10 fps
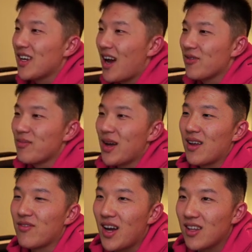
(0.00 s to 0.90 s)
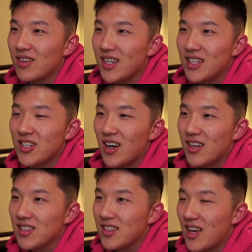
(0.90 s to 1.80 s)
Catherine, Matt, and Valerie. Shout
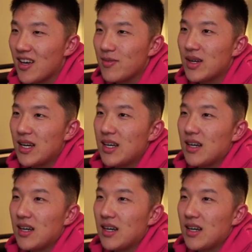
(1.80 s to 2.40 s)
out to them.